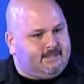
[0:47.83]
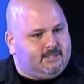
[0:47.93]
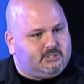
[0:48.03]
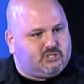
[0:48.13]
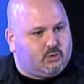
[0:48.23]

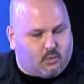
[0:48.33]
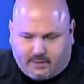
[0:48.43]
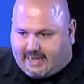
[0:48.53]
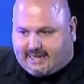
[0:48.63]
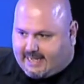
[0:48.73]
She knew when we
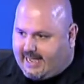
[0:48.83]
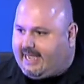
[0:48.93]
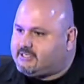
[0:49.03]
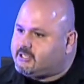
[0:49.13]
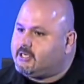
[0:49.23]
got
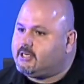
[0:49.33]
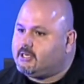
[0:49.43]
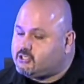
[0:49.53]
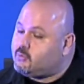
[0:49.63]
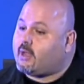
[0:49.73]
engaged.
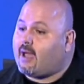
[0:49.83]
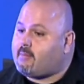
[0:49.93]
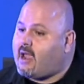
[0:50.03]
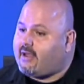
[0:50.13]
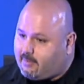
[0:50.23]
She knew we got
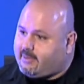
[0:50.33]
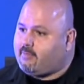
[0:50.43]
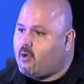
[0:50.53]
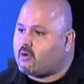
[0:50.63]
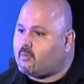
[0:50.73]
married. I play
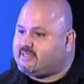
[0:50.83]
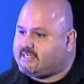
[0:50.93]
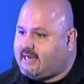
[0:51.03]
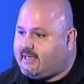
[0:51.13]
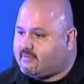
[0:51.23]
poker on Wednesday
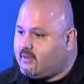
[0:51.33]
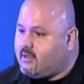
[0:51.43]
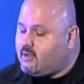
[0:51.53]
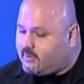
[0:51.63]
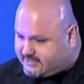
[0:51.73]
nights.
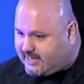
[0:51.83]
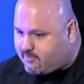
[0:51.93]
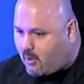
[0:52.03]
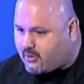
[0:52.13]
Wednesday night's poker